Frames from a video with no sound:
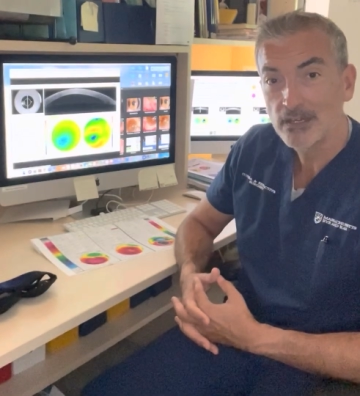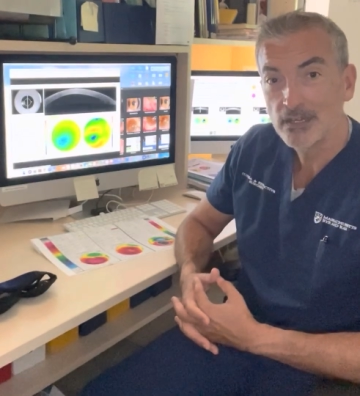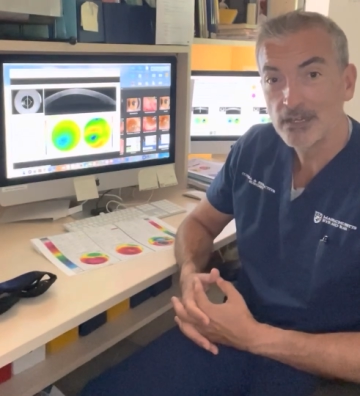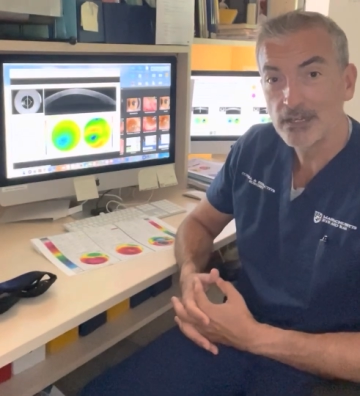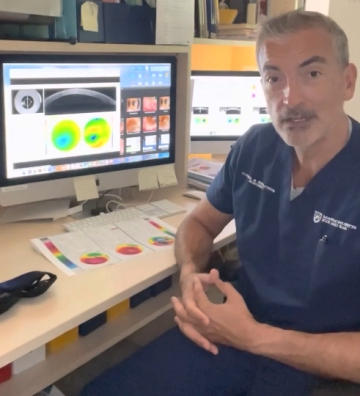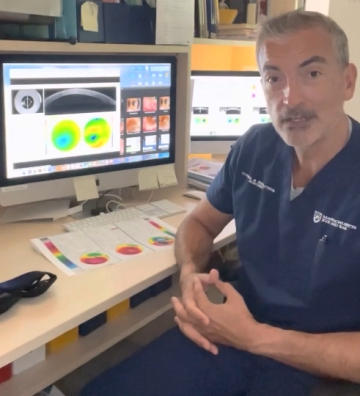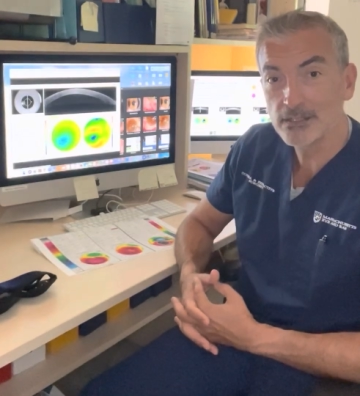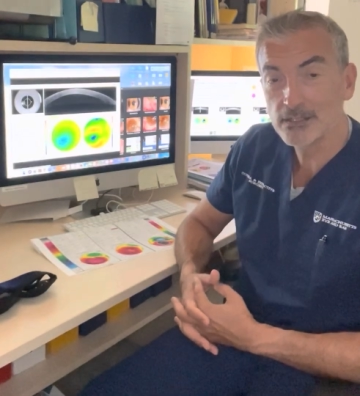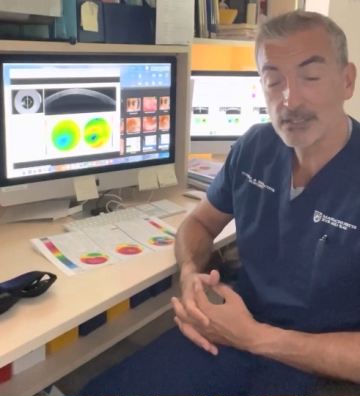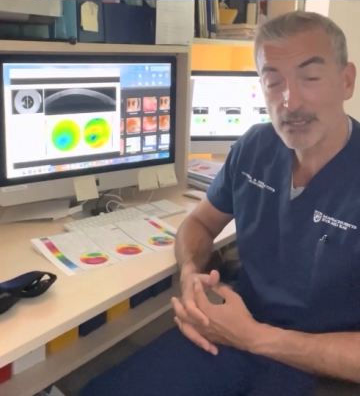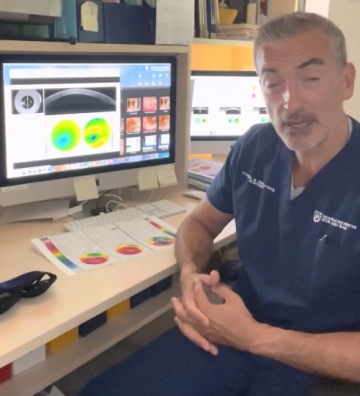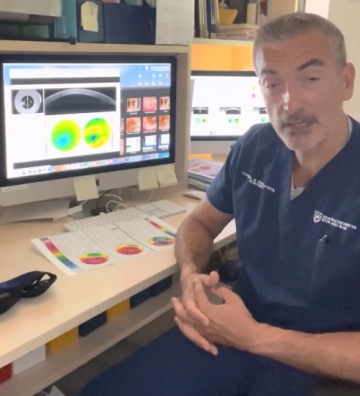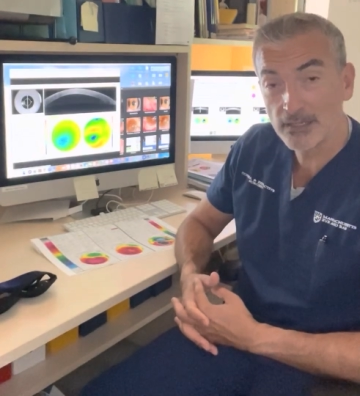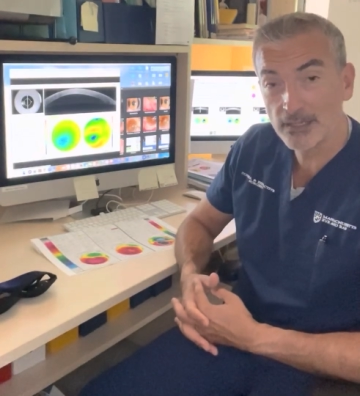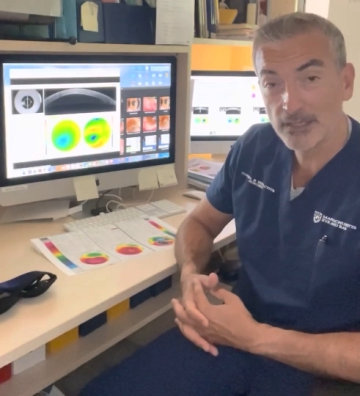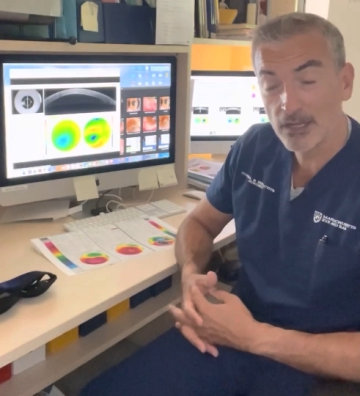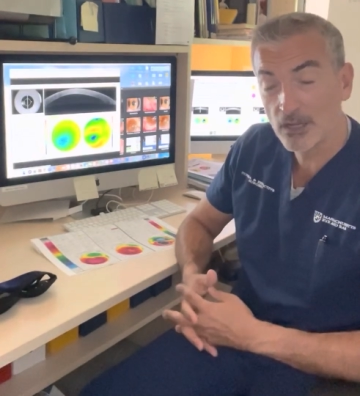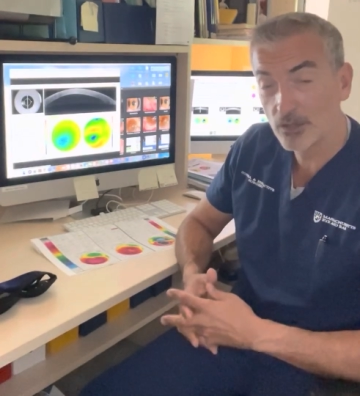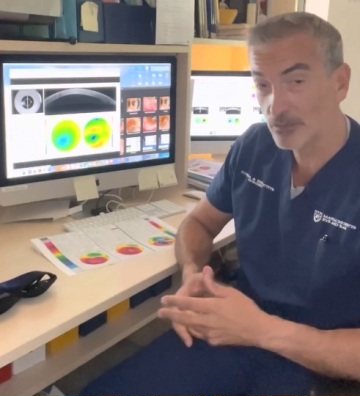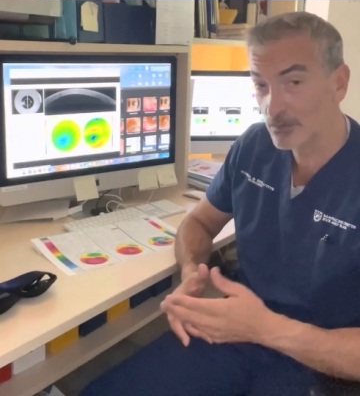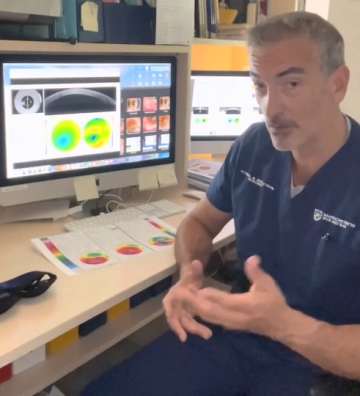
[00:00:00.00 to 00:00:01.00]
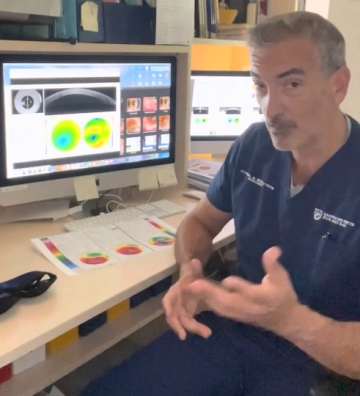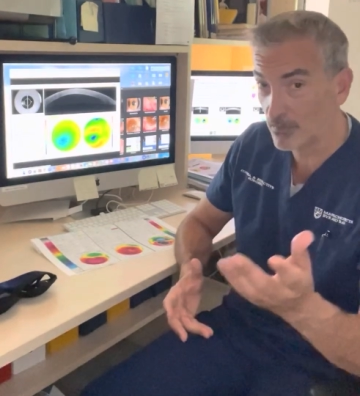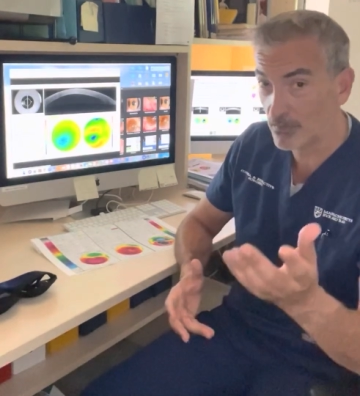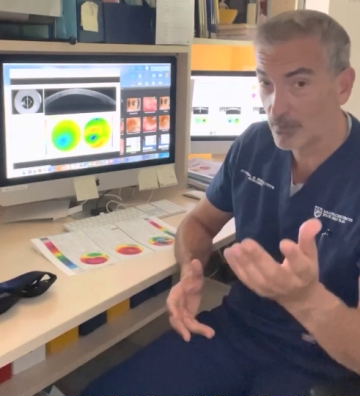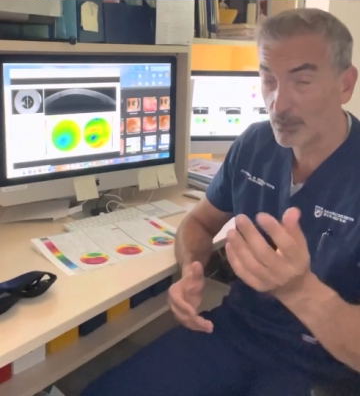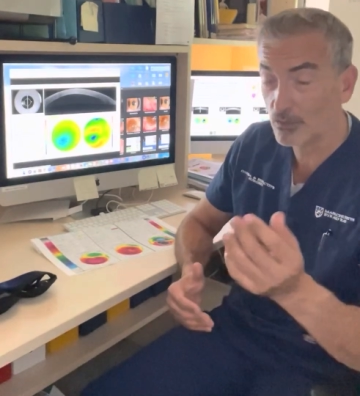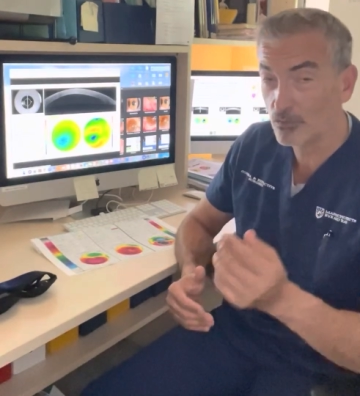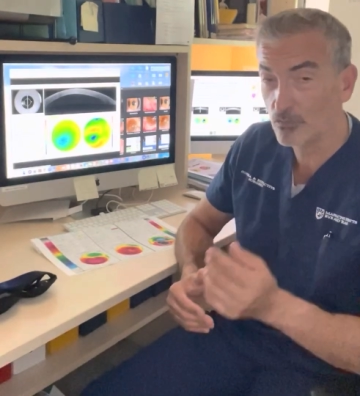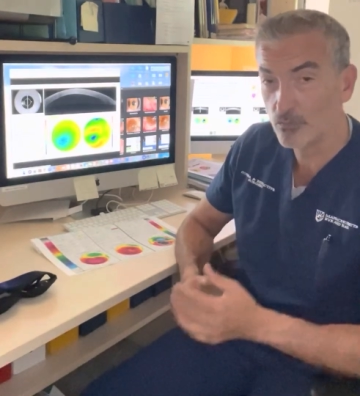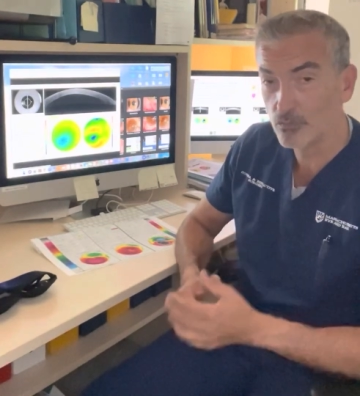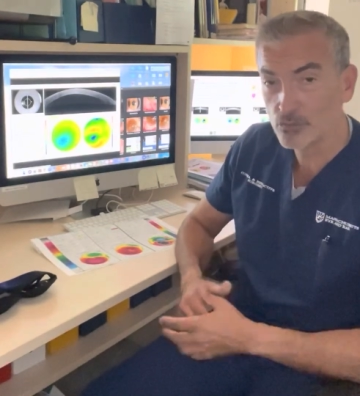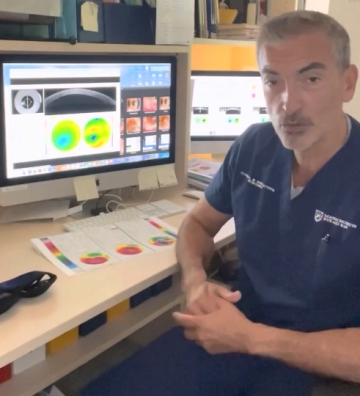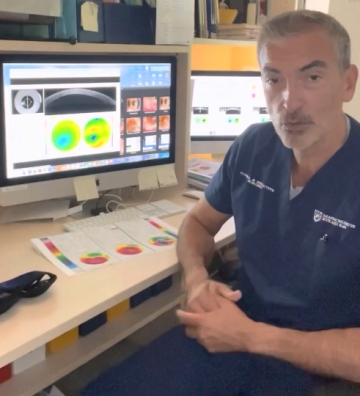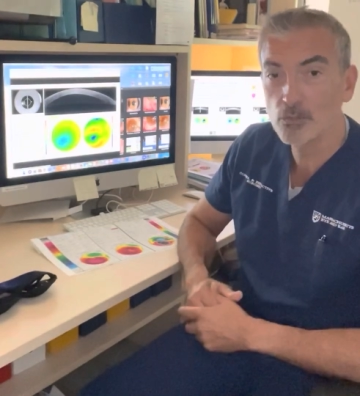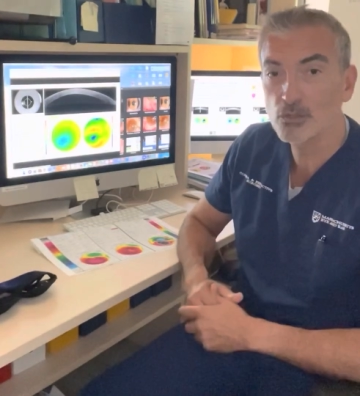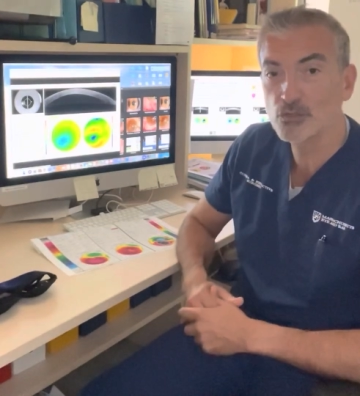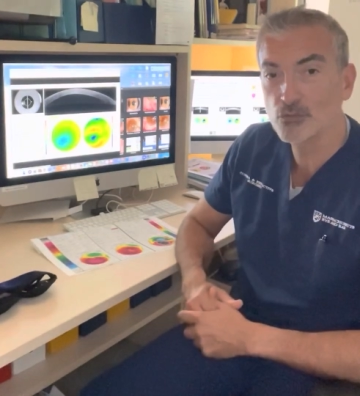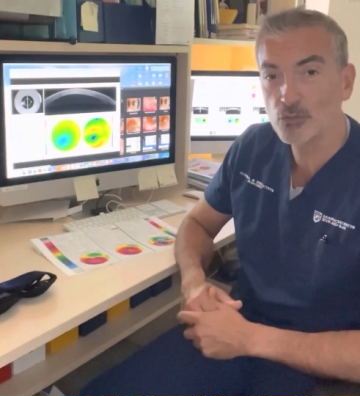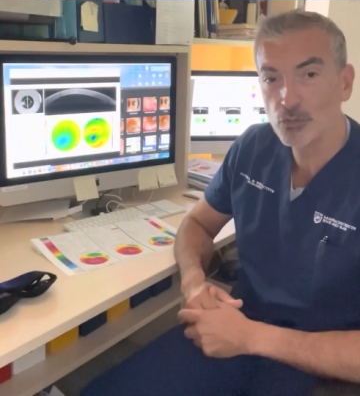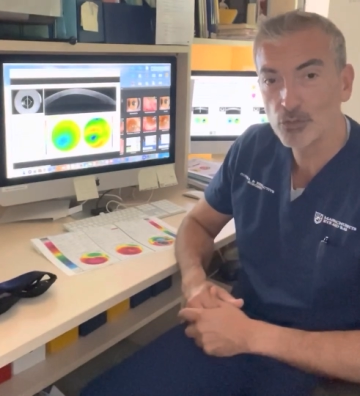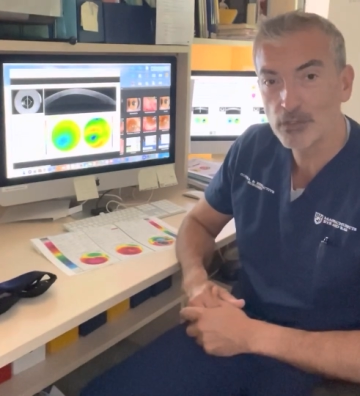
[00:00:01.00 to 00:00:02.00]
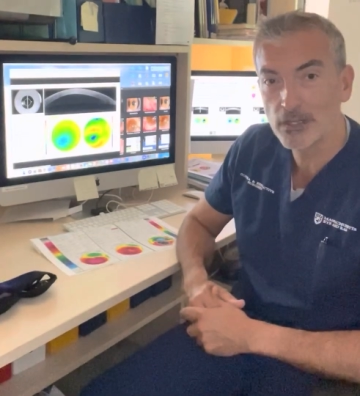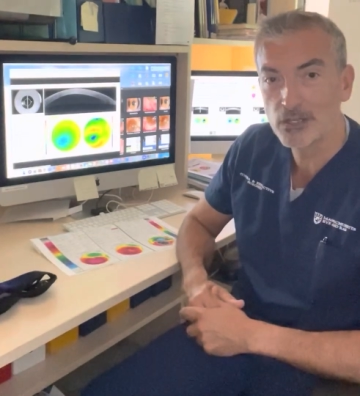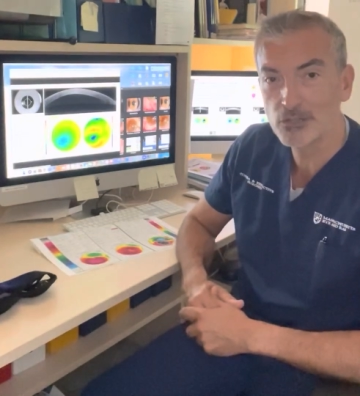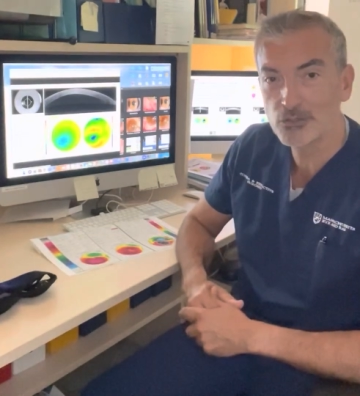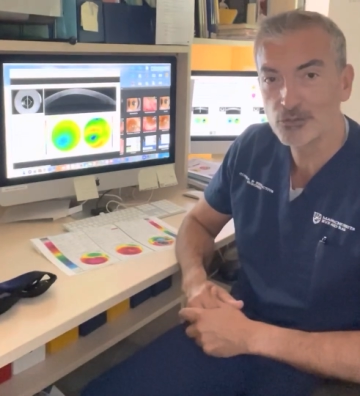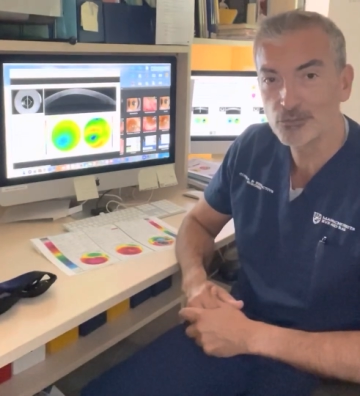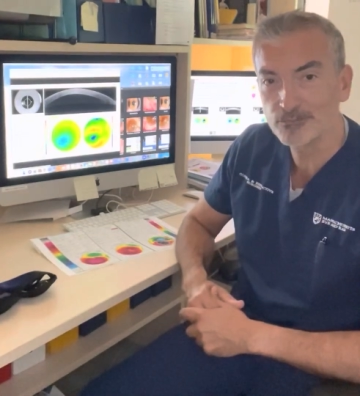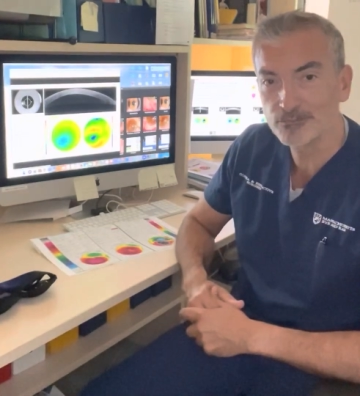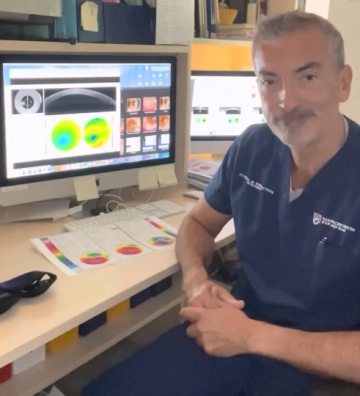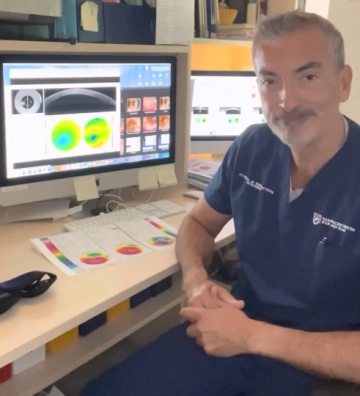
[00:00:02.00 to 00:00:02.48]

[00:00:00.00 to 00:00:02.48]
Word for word: uh, signing out and thank you so much for your attention.